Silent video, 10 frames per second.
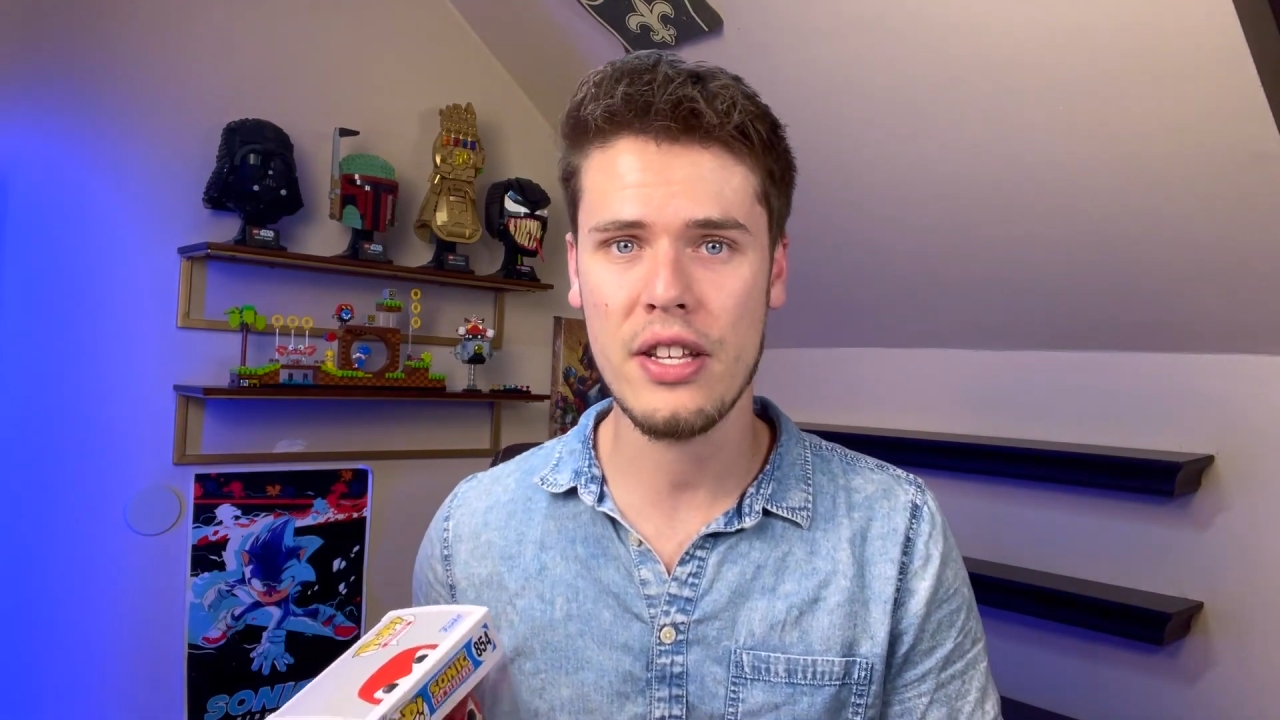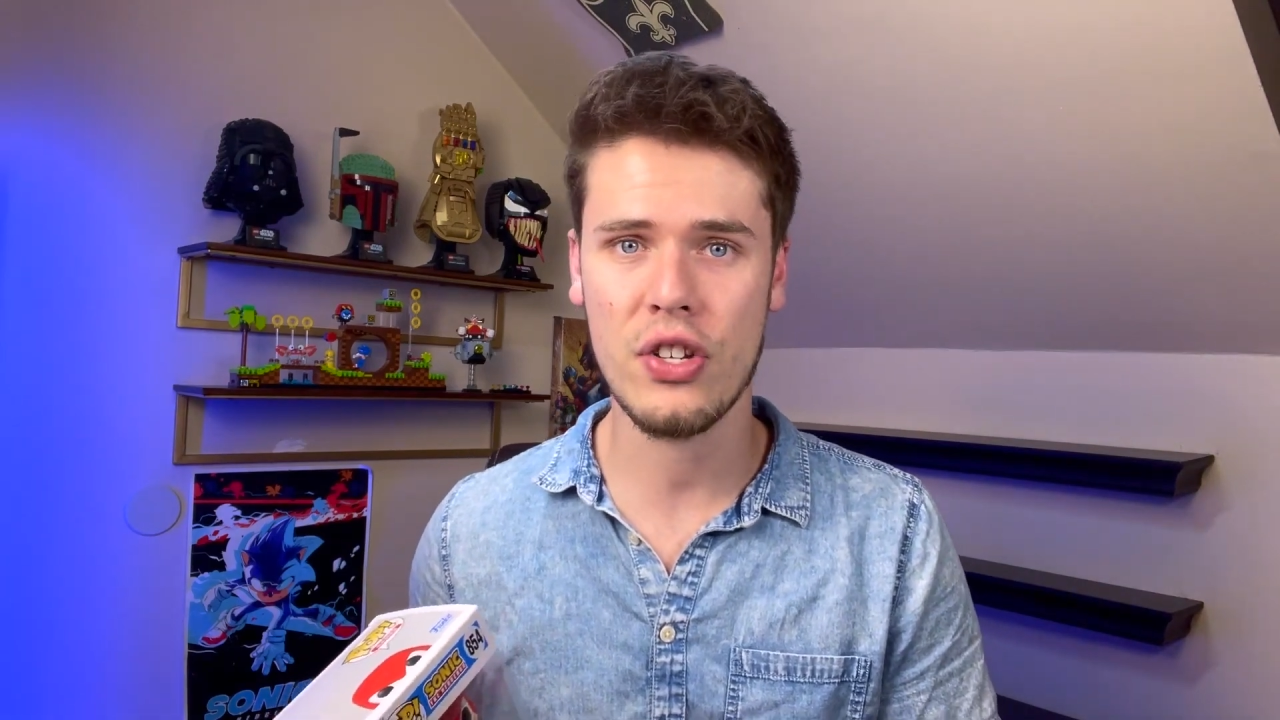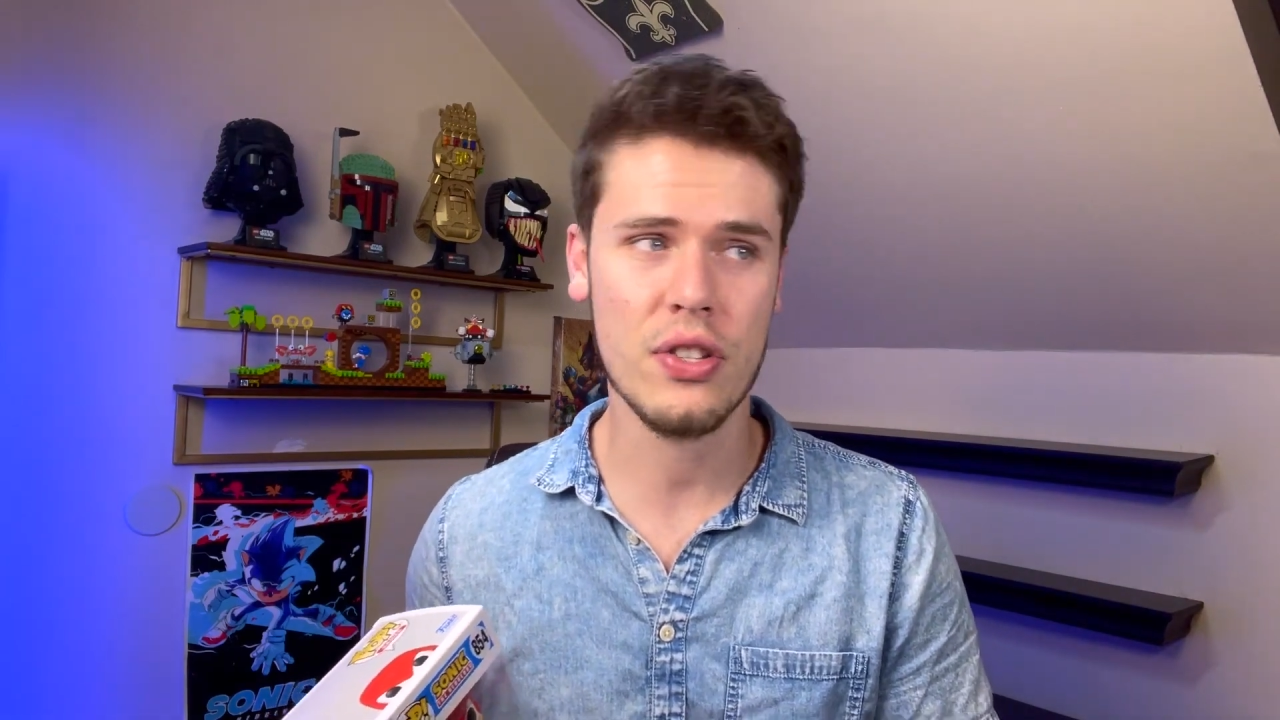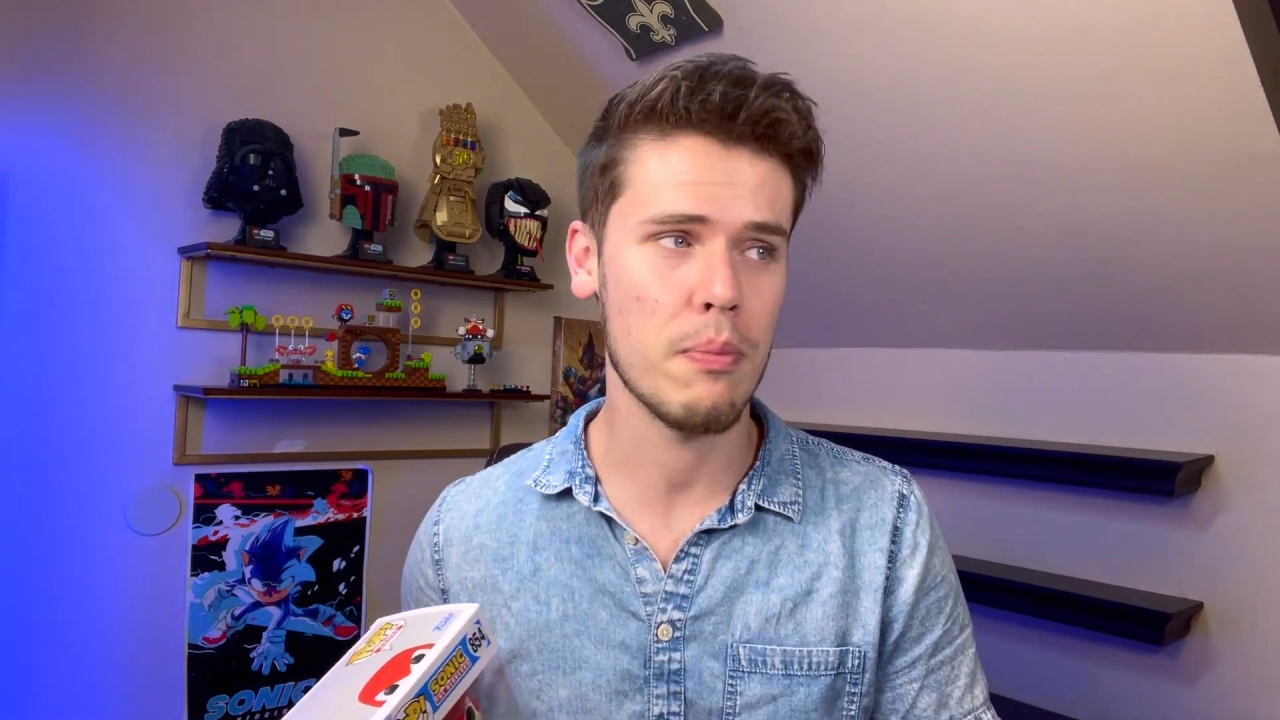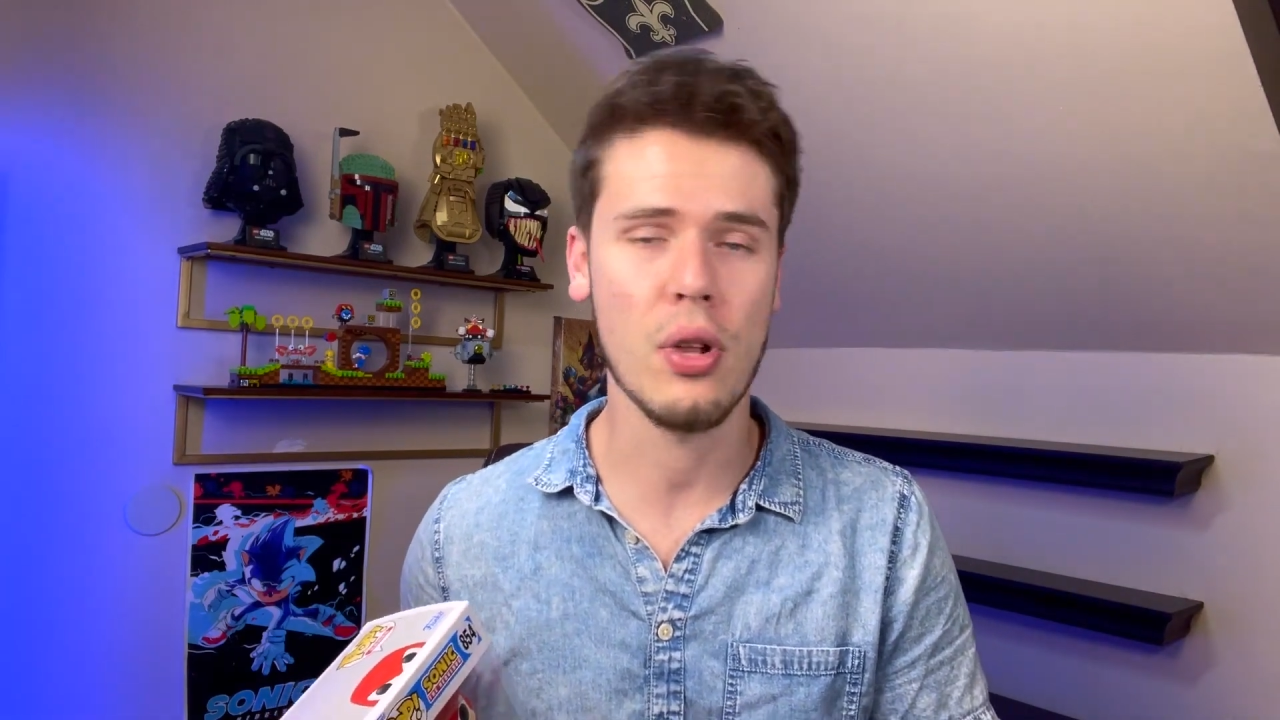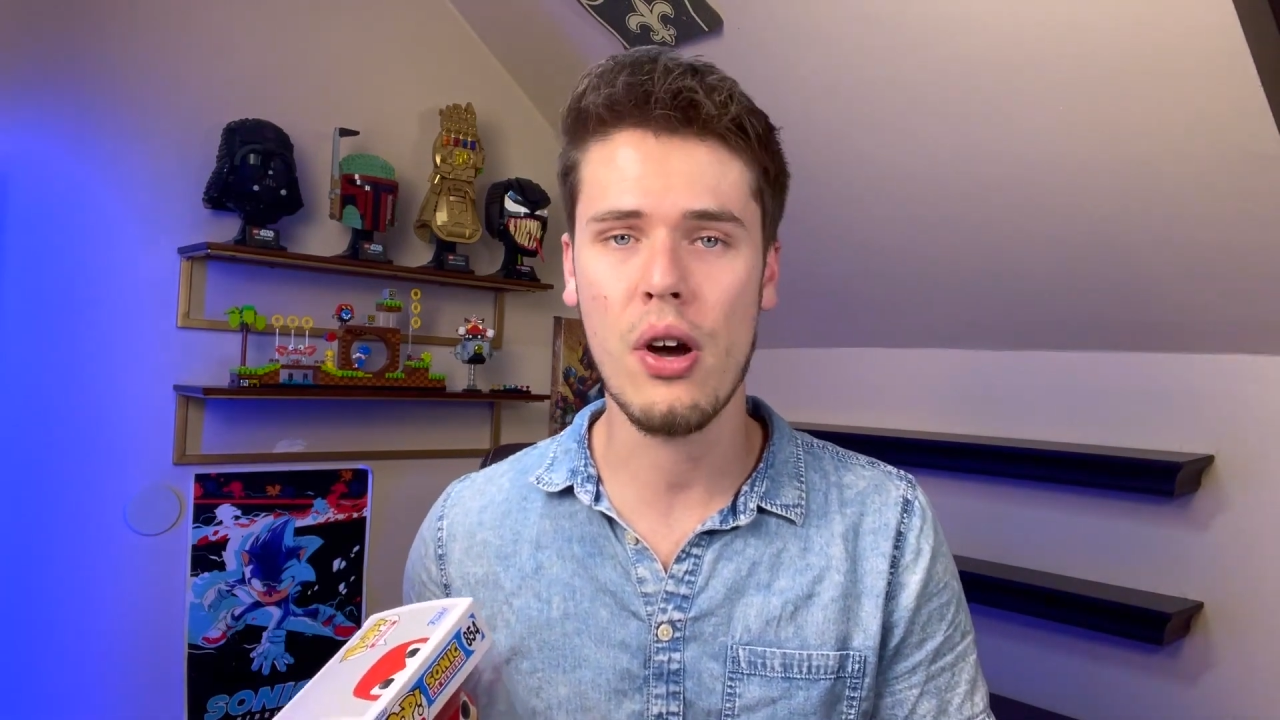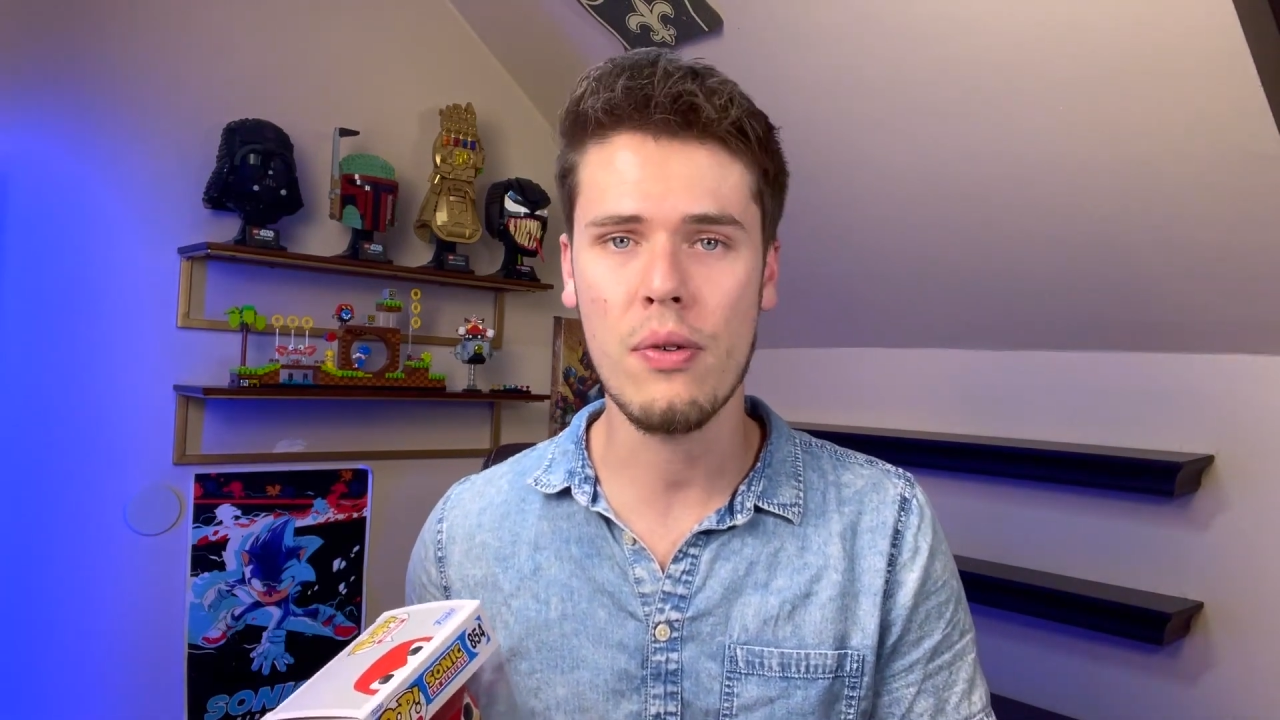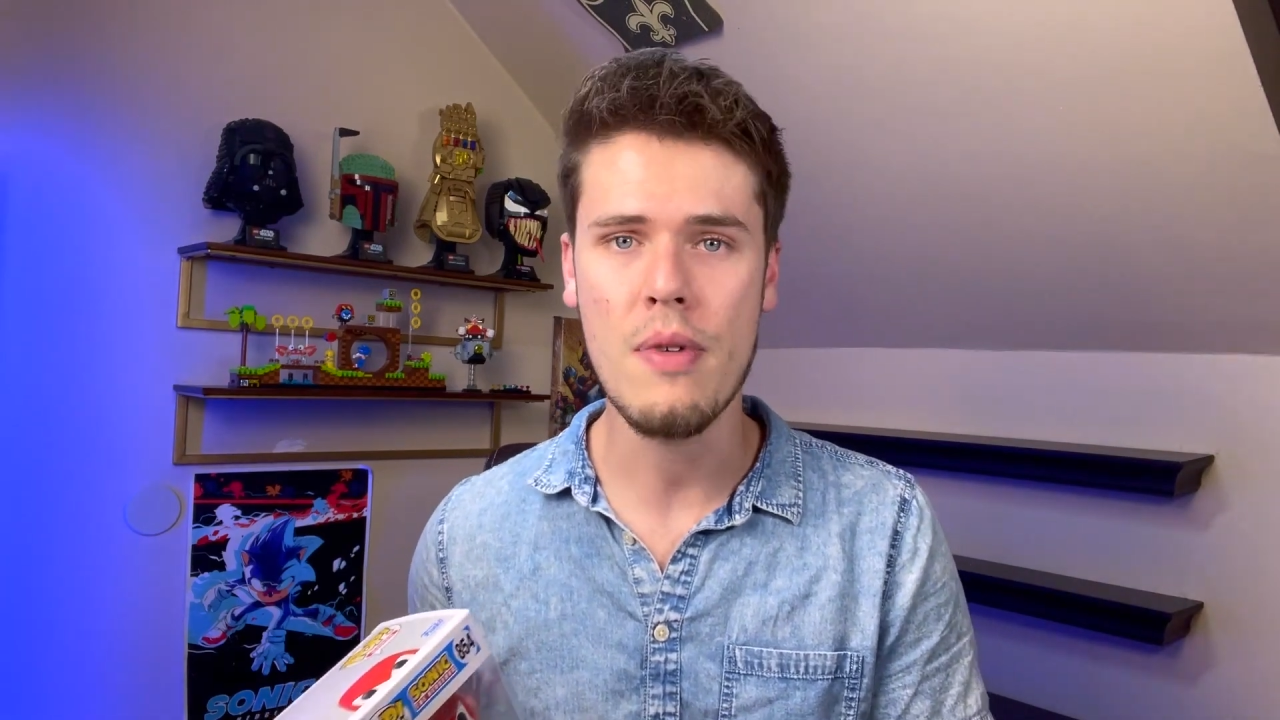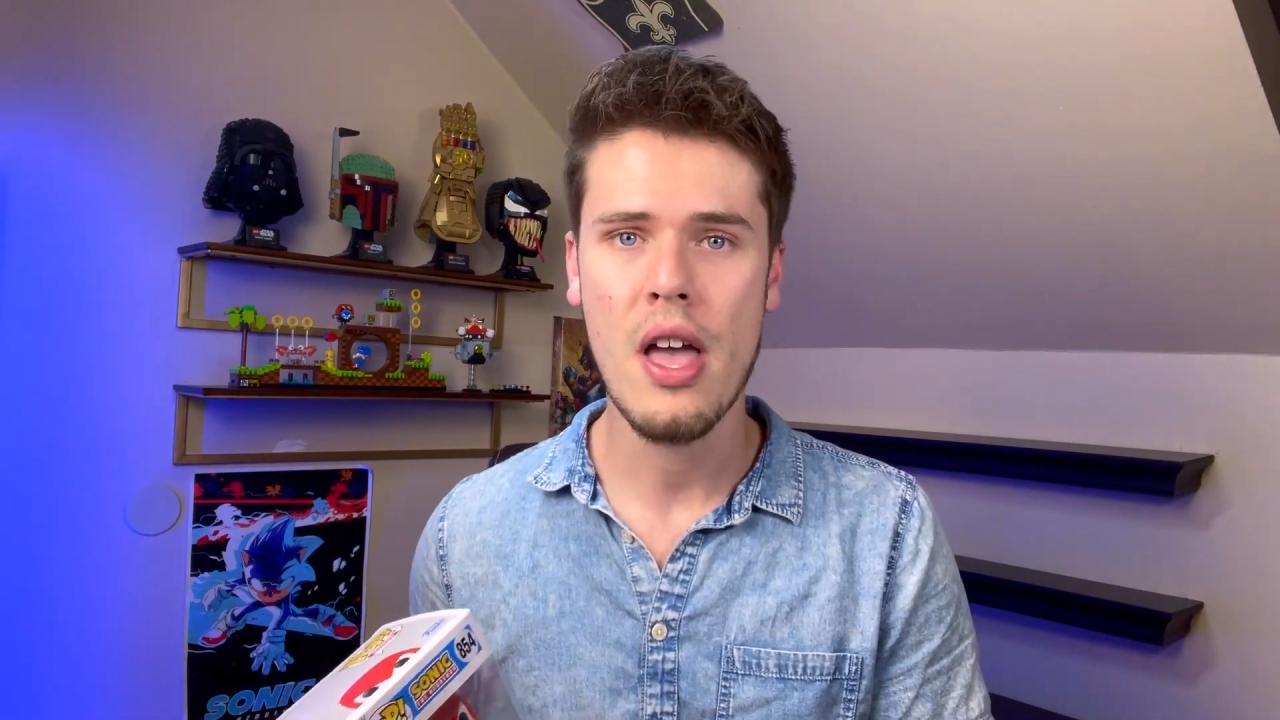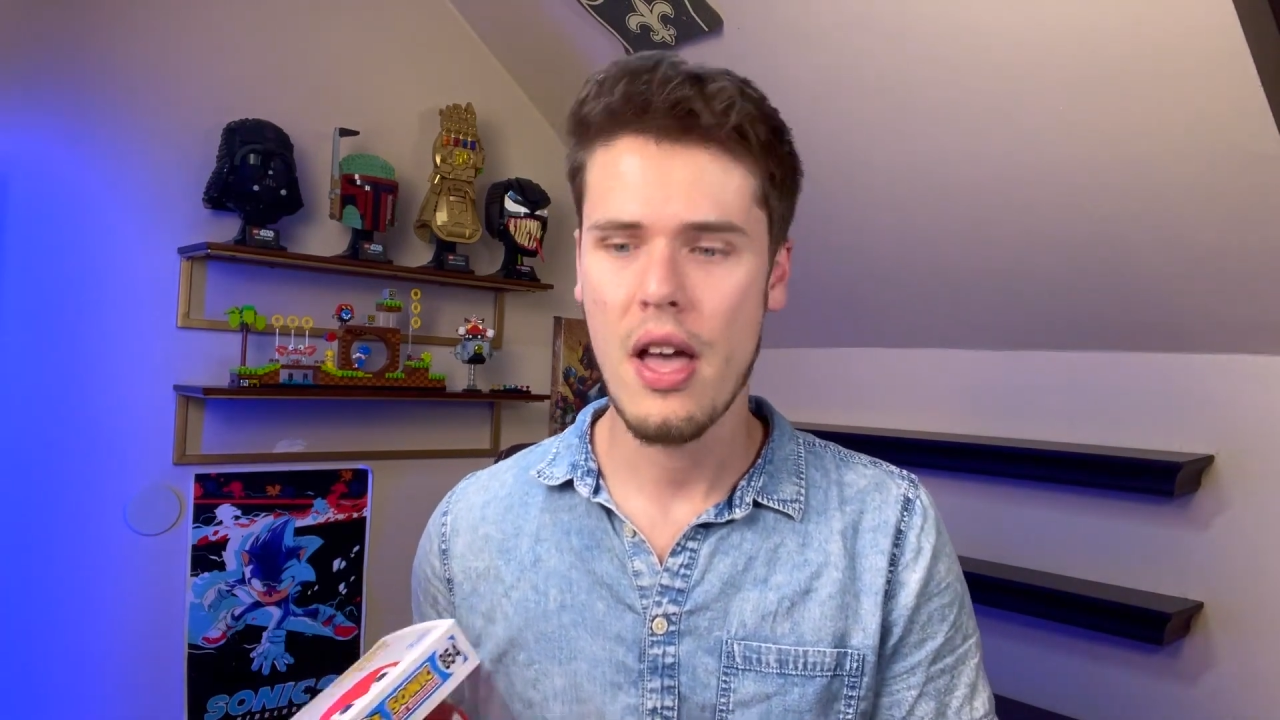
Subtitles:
just to blow,